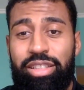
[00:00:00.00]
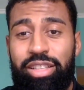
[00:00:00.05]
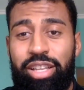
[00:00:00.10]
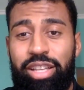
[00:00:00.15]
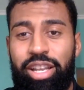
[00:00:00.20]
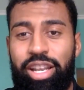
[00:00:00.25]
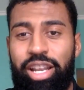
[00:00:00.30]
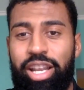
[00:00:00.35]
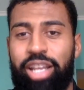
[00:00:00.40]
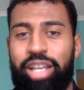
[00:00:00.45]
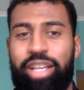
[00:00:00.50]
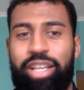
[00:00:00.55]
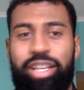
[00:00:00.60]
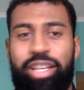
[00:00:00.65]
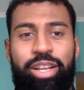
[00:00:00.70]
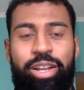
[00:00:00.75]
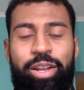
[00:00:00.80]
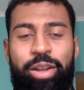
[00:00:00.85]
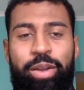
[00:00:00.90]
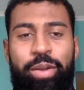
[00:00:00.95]
Like
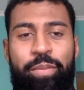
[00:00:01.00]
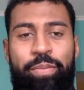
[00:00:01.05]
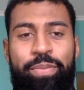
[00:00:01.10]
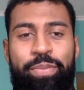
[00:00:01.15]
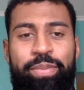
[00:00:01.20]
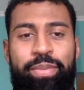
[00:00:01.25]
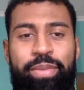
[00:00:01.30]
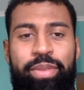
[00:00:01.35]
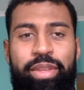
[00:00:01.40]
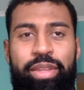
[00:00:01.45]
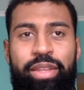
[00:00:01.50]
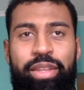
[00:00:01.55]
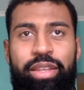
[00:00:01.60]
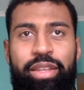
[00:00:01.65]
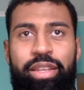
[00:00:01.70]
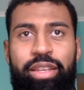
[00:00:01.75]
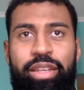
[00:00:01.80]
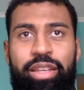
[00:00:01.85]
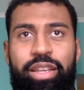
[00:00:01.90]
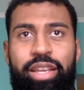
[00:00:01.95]

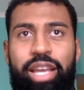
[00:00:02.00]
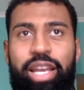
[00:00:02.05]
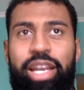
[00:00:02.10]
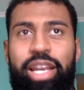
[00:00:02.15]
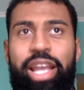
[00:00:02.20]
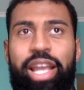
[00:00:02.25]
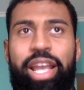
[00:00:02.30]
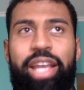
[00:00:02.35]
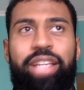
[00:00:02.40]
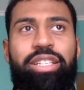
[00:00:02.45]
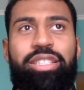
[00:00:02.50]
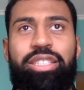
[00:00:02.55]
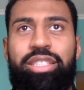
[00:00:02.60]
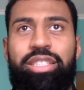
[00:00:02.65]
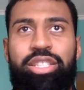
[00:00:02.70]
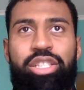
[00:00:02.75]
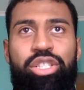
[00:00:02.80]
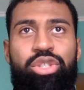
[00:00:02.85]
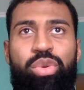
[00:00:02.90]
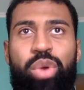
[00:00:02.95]
And each
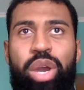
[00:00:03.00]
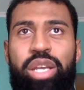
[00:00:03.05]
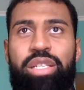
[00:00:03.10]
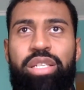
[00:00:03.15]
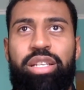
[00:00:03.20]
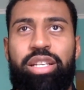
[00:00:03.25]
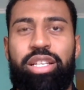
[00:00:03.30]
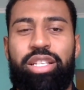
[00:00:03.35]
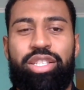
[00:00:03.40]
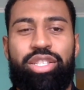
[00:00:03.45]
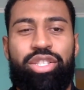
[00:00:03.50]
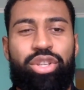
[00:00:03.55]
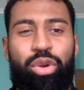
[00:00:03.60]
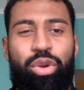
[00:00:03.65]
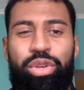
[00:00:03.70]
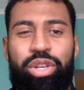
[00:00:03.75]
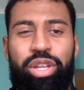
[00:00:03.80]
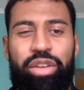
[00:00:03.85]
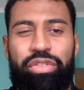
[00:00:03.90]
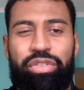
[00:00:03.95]
situation is
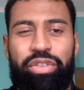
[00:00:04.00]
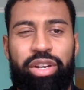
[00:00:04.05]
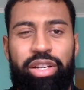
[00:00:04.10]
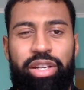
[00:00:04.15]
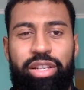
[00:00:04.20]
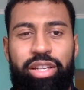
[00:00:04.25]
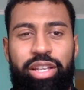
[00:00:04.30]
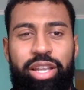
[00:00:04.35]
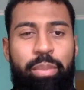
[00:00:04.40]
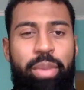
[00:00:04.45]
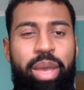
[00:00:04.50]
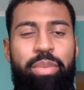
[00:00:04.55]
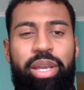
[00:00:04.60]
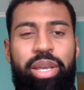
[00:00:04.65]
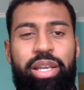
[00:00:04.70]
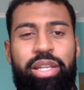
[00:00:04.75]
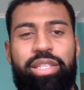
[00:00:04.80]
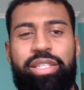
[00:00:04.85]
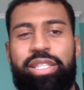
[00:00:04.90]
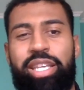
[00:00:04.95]
so different. There may
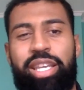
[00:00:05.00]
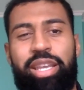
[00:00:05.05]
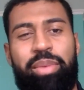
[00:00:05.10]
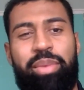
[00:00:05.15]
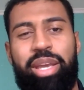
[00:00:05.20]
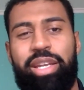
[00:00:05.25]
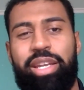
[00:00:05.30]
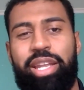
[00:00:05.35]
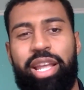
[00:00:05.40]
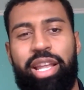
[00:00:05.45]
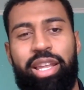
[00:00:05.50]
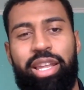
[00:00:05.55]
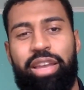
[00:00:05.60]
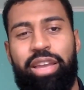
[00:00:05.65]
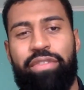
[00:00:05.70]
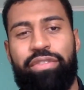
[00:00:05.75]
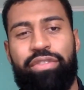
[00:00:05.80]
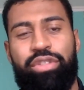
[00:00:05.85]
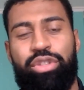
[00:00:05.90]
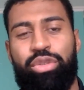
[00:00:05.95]
be a teammate that
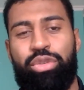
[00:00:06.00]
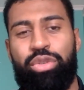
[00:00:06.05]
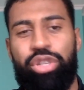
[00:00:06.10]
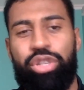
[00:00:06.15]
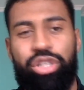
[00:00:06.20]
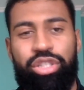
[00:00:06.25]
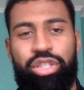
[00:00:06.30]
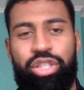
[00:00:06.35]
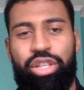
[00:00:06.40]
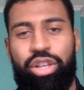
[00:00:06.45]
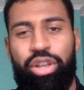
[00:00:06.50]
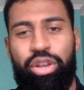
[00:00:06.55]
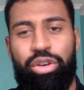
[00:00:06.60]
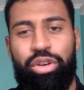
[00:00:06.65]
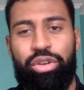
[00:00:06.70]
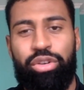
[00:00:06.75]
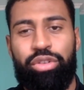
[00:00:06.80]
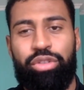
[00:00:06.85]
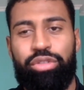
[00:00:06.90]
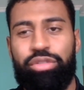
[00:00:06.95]
left 2 years
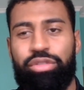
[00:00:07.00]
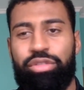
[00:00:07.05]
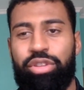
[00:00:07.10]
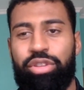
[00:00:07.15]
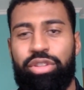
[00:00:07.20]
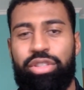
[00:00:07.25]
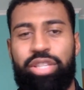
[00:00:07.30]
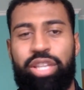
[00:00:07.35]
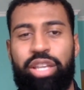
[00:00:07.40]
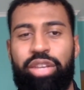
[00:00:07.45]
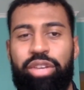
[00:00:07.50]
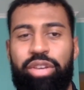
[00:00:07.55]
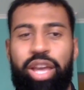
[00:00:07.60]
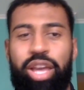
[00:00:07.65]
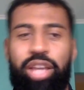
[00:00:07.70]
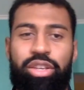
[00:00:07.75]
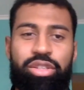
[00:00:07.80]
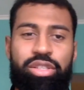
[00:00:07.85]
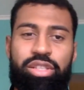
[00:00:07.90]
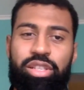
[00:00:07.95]
ago going to tell you,
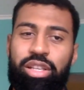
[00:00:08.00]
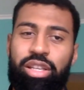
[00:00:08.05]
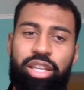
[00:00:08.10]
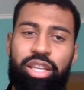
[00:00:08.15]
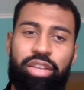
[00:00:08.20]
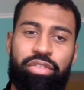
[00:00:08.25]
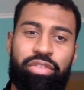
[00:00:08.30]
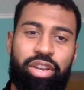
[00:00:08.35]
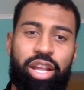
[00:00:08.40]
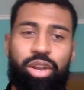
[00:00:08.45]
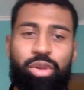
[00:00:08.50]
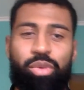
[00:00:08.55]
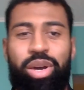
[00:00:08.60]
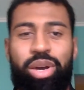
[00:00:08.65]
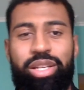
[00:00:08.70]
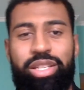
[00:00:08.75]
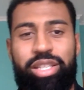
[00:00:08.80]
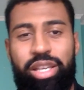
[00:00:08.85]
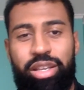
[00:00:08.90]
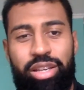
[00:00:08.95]
you should leave. Another
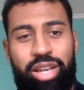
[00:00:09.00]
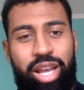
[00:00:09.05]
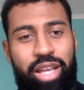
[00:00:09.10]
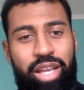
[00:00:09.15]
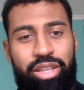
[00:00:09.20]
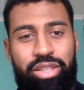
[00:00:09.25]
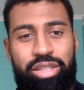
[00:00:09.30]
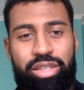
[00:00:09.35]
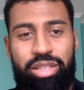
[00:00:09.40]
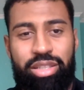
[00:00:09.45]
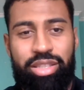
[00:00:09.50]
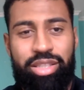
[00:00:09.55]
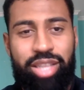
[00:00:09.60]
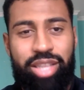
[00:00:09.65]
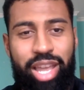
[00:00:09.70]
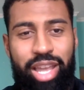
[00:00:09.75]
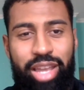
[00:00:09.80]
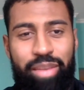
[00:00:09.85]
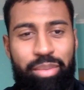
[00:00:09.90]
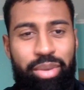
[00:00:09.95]
one tell you, you should
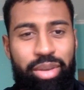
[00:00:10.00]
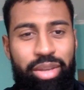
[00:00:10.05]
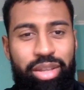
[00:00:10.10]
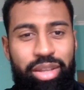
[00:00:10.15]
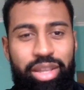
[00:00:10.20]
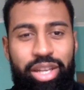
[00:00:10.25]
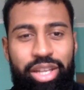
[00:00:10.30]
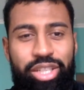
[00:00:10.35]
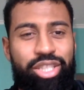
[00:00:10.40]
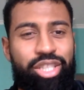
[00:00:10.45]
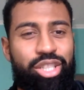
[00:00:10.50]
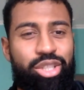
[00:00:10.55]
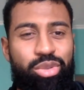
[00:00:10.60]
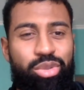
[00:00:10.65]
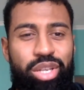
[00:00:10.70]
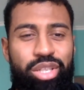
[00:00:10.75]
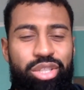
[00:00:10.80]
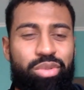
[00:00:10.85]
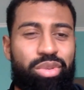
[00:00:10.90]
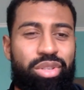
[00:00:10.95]
stay. But their
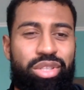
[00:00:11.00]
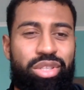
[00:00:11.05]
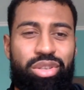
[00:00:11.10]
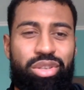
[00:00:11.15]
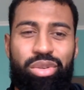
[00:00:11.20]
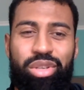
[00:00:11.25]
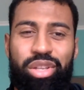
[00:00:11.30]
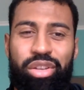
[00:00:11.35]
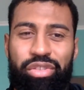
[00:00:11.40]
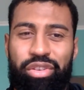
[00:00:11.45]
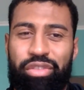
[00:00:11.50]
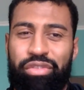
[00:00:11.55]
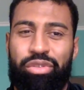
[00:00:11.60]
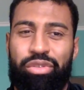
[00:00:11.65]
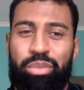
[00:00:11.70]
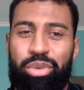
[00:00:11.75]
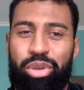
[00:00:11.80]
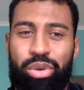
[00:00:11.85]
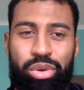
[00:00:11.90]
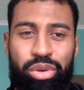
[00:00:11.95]
situation was so different
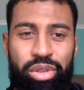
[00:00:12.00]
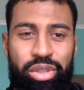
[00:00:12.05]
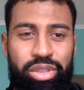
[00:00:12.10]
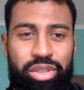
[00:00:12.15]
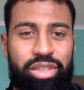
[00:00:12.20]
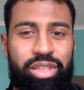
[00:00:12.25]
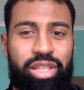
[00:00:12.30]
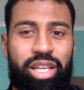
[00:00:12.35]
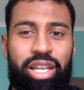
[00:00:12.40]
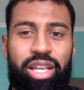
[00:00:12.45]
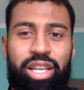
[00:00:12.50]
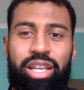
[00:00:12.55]
from yours.